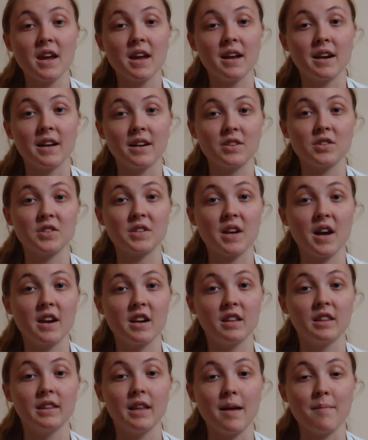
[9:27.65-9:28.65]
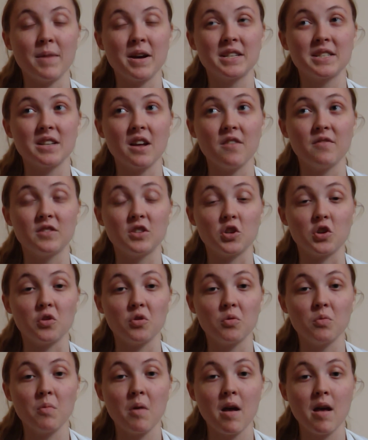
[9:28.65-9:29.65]
and I just kind of let myself
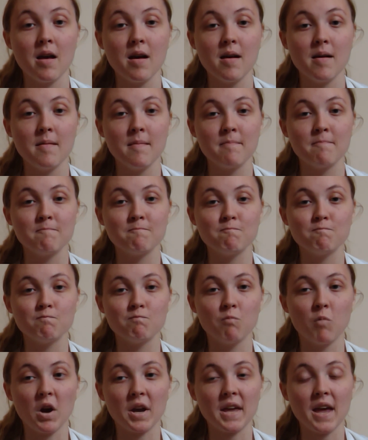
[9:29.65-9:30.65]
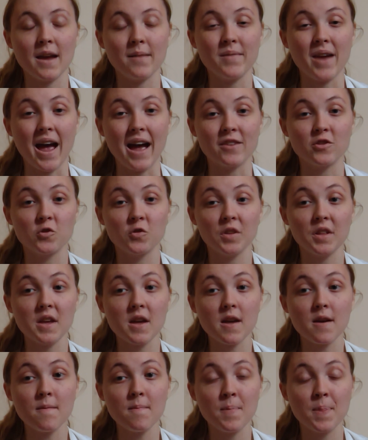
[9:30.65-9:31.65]
do what came
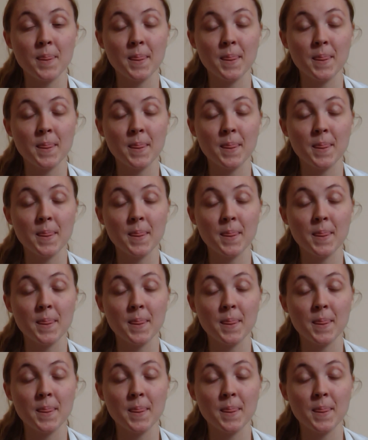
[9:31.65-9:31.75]
naturally.